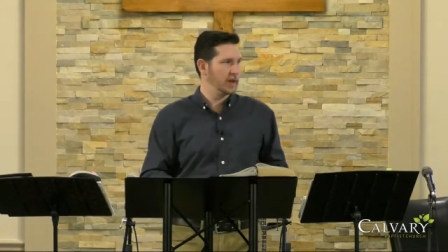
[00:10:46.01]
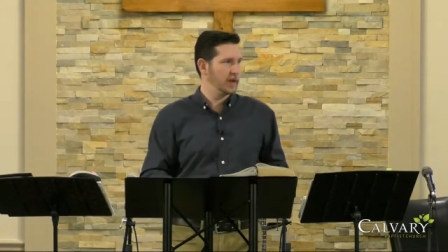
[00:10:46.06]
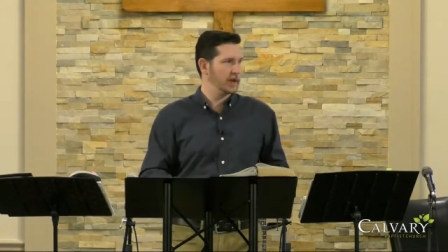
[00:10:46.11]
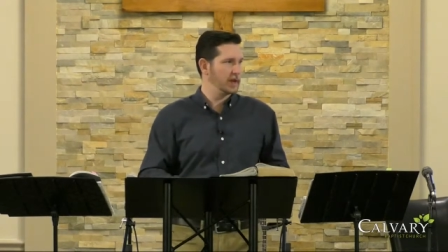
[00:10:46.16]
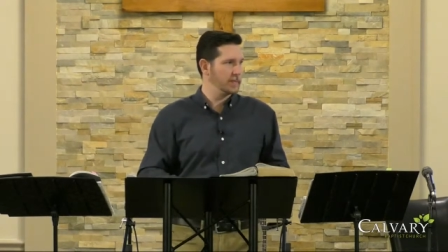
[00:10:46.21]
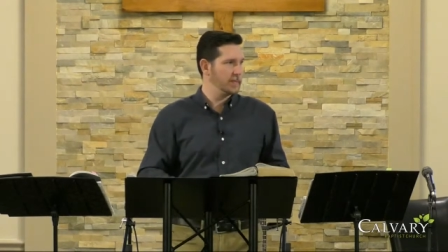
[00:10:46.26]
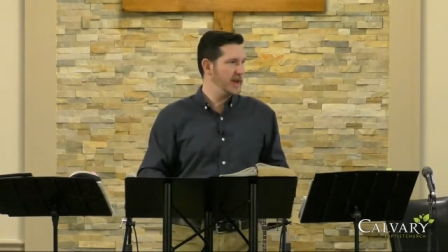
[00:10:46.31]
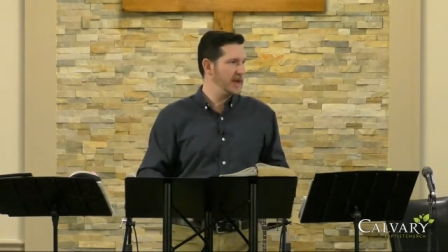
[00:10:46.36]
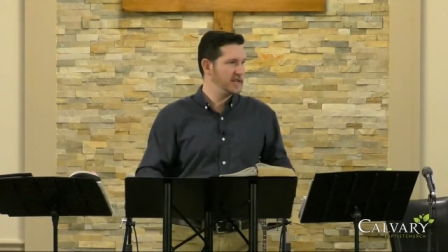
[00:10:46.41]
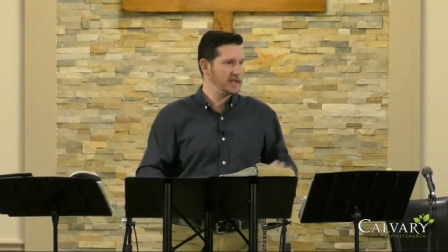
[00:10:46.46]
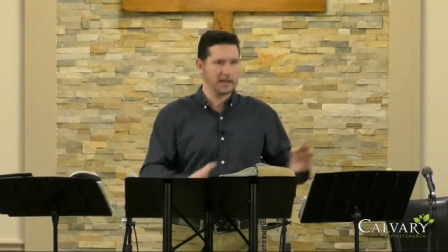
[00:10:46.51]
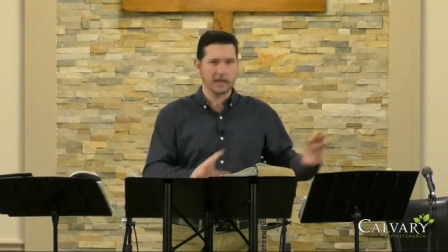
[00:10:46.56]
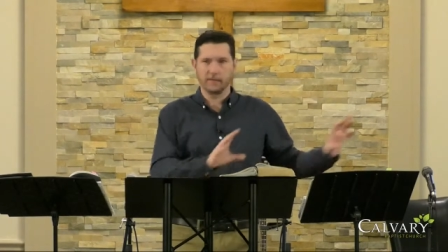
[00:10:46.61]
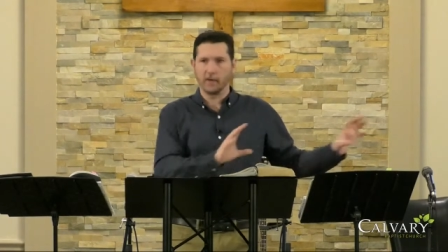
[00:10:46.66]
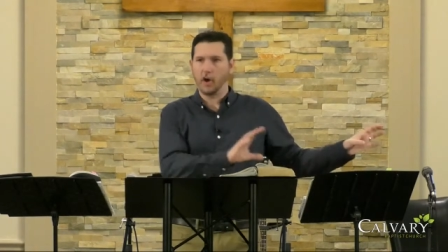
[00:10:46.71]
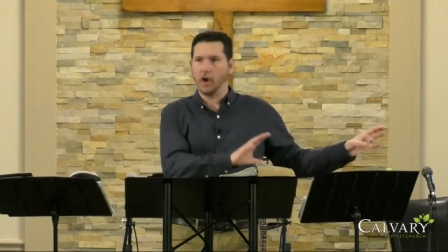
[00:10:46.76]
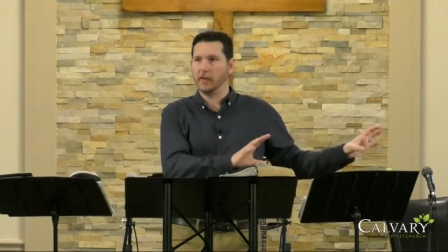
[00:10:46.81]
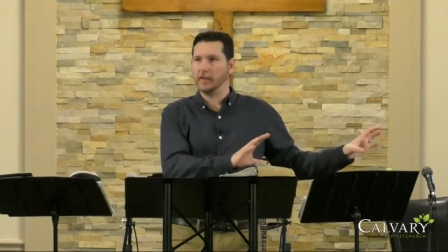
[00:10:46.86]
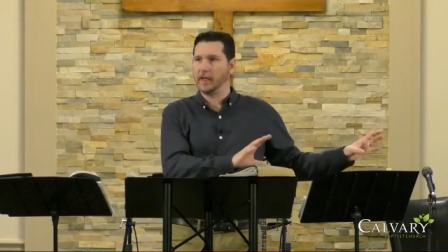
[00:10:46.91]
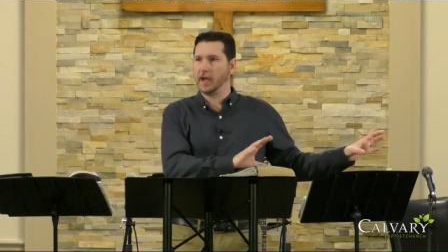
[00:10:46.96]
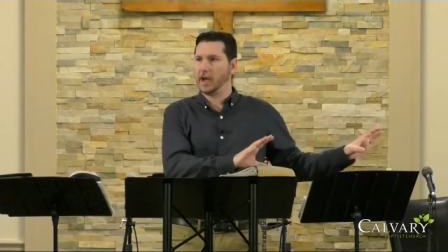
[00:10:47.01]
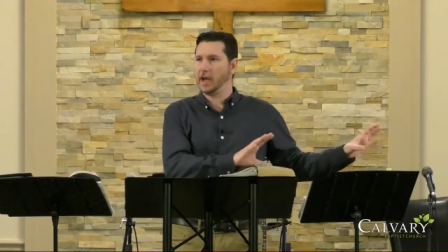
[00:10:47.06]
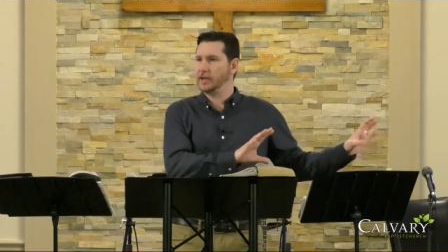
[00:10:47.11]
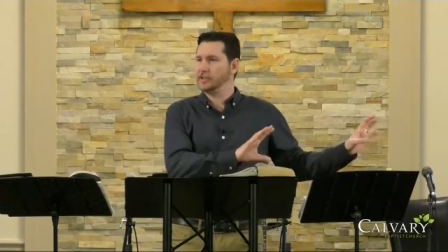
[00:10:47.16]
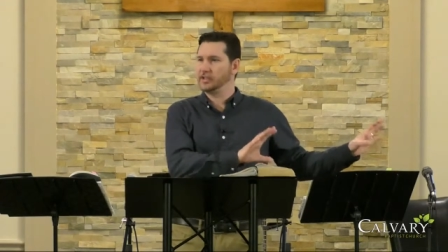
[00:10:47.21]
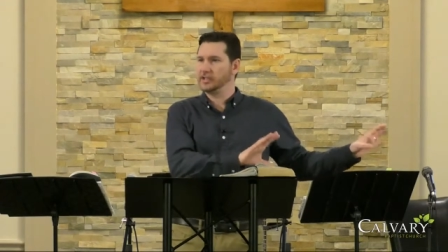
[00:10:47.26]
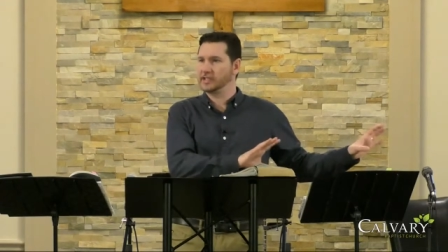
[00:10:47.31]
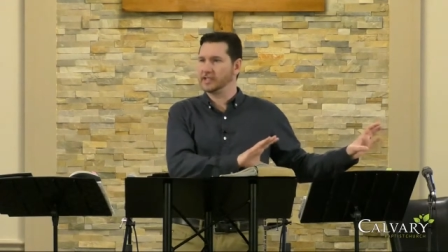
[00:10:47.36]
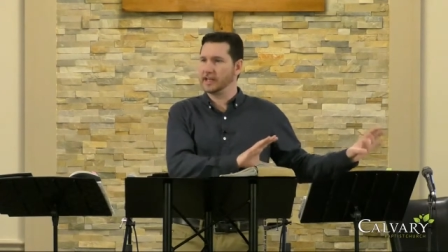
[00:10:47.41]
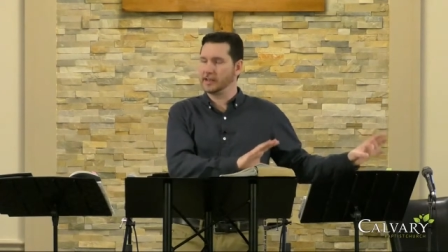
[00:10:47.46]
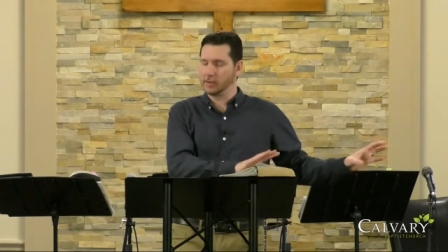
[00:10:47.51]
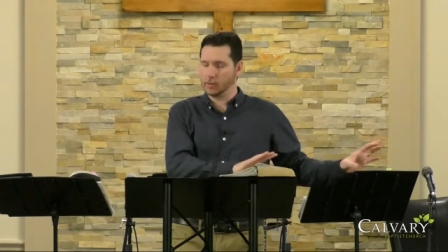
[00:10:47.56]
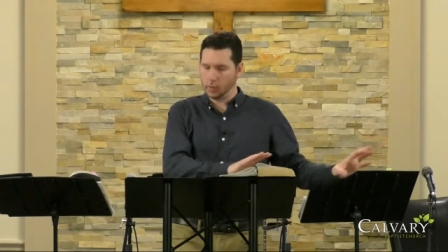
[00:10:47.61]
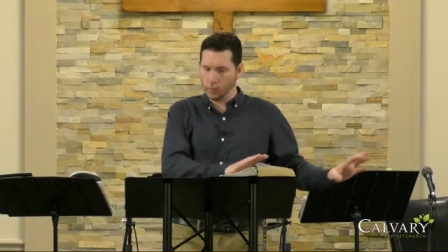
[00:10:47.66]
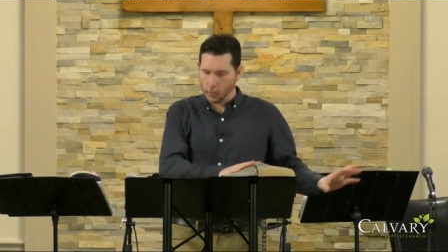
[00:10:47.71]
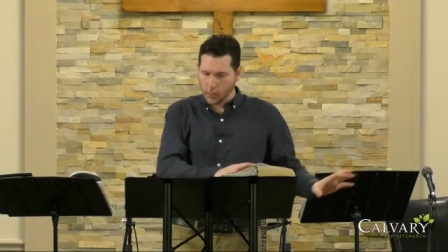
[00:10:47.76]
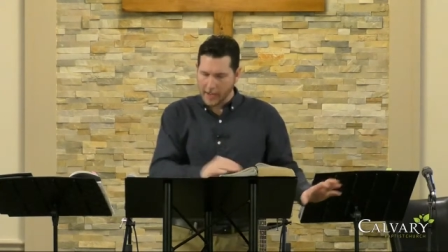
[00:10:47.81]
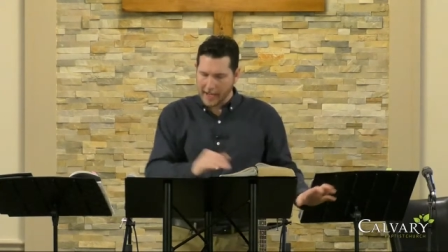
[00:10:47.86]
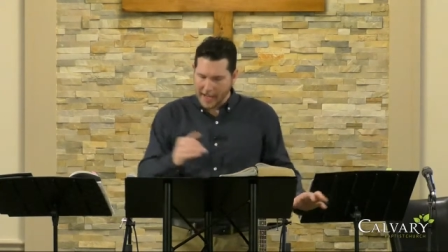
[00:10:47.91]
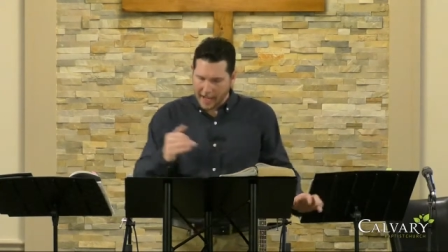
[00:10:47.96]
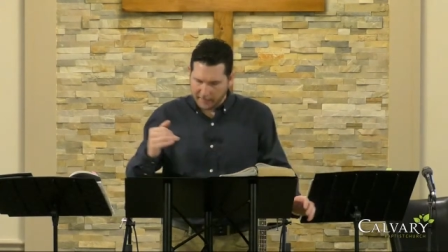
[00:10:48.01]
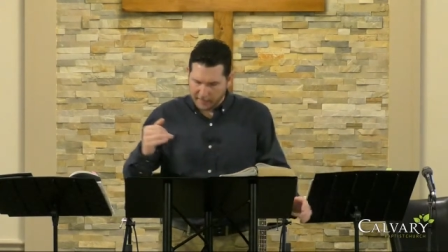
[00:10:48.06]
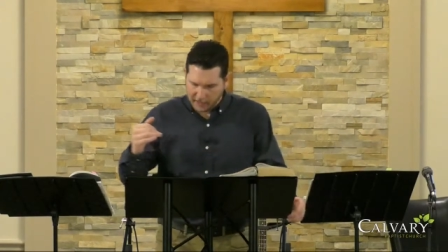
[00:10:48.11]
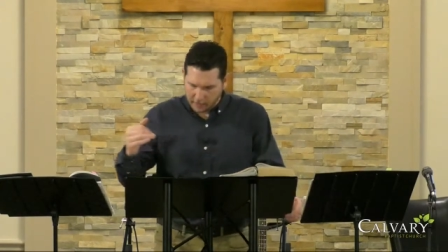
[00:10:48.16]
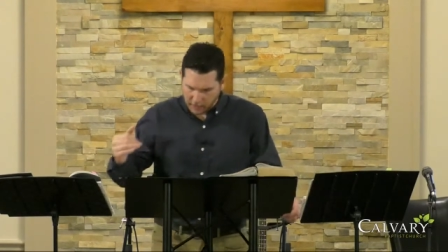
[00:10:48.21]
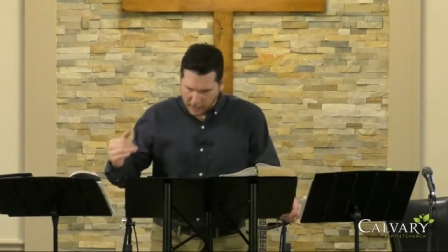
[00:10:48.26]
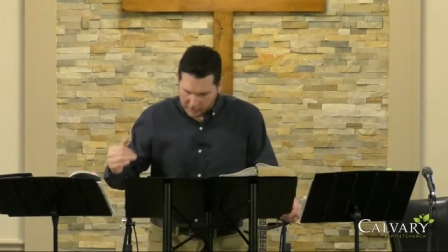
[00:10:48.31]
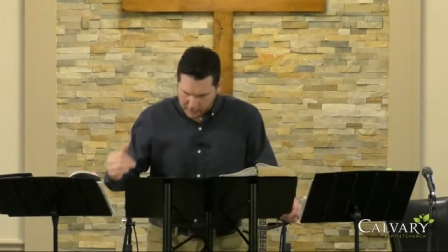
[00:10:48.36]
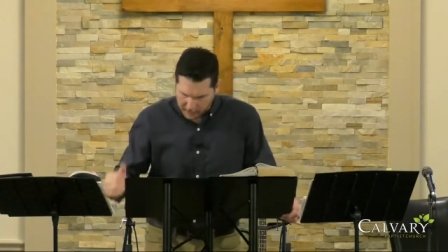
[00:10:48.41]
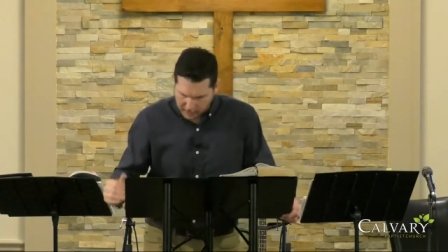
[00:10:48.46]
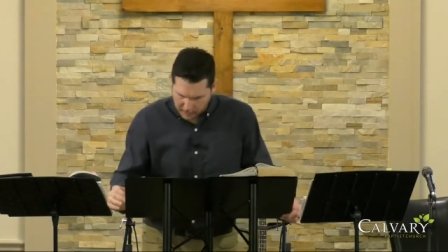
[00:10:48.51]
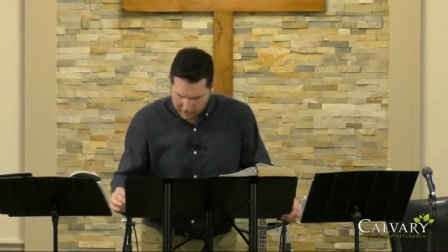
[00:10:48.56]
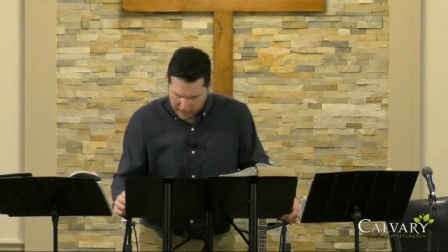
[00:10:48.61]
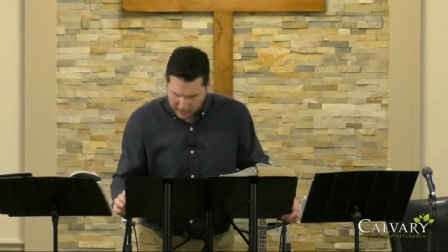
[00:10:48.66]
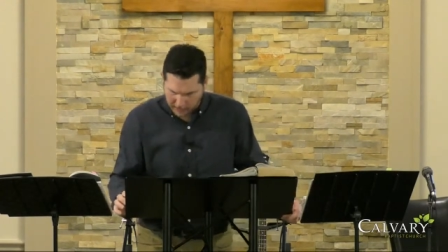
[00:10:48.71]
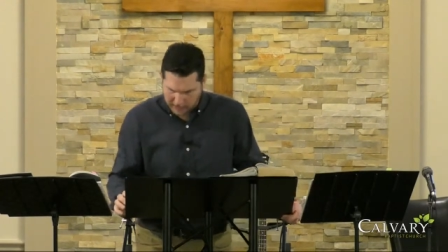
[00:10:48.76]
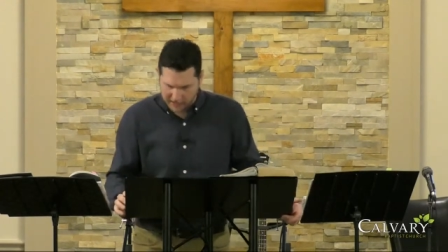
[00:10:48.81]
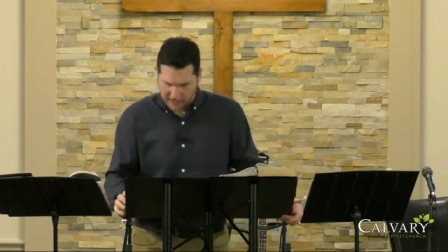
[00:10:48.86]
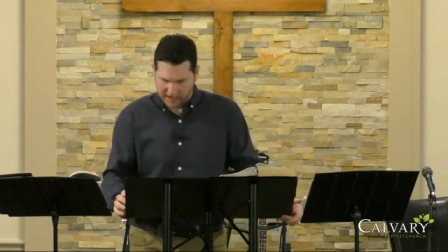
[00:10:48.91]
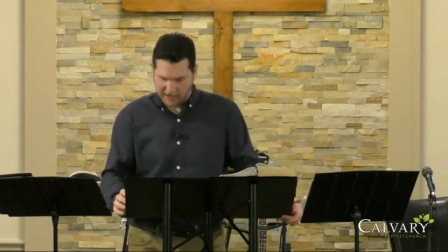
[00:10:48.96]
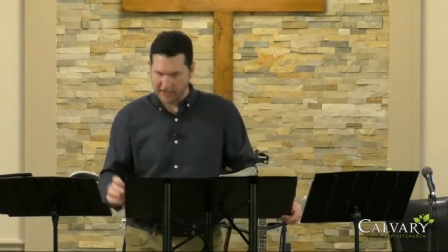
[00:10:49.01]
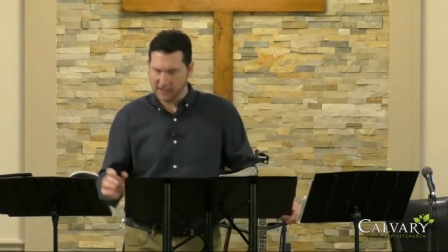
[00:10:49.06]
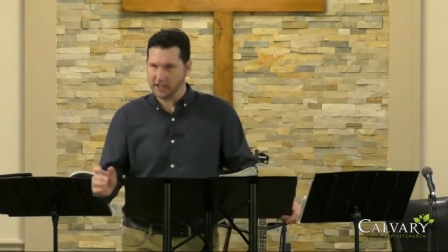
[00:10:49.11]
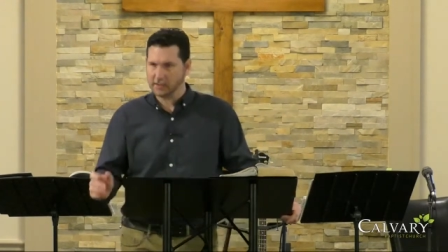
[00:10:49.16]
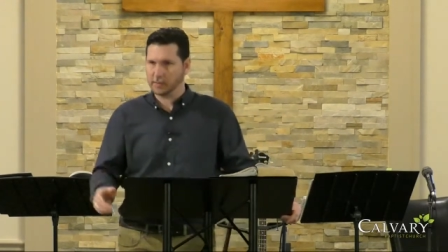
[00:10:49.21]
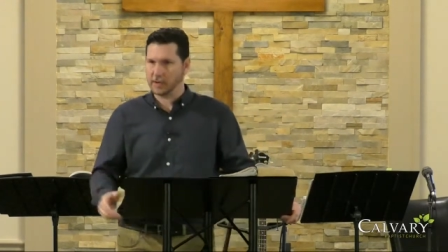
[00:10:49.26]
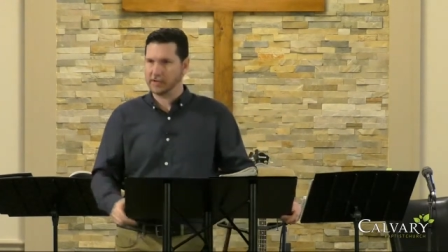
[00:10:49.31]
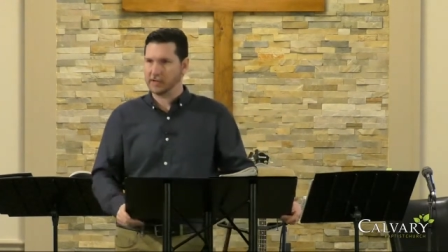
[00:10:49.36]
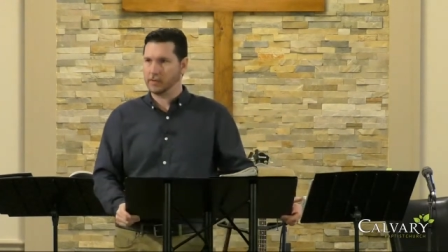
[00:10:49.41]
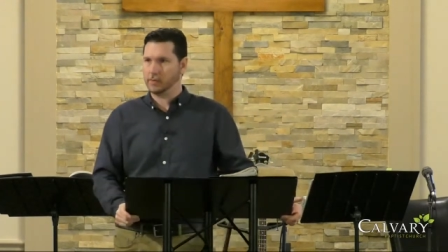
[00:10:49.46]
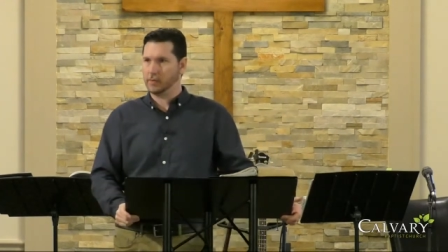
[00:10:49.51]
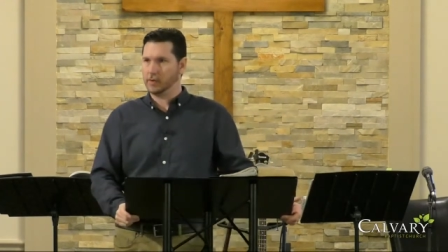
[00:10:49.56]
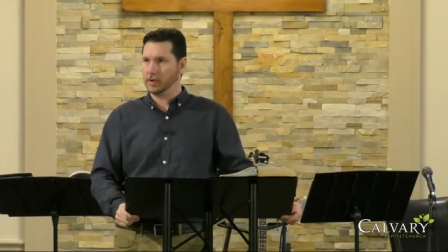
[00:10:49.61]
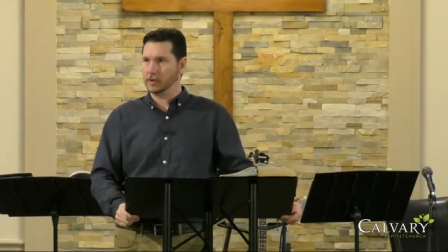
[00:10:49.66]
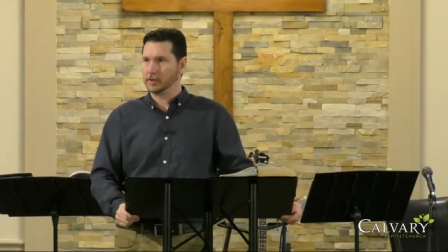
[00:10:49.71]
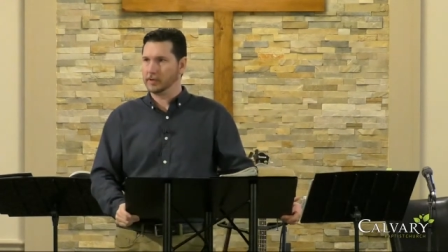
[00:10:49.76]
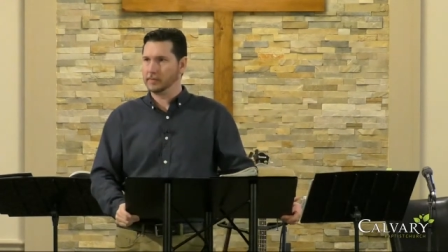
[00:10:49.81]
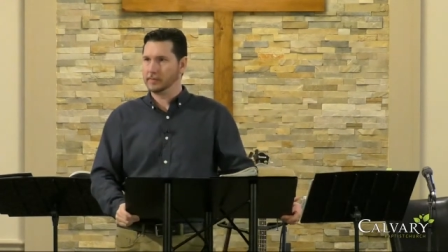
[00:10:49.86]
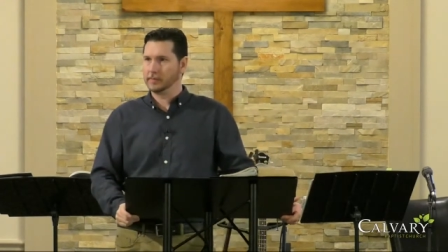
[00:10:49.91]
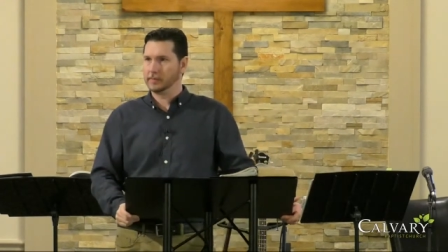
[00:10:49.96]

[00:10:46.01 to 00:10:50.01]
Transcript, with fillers: On the basis of all that I just said, we have some responsibilities in this present world.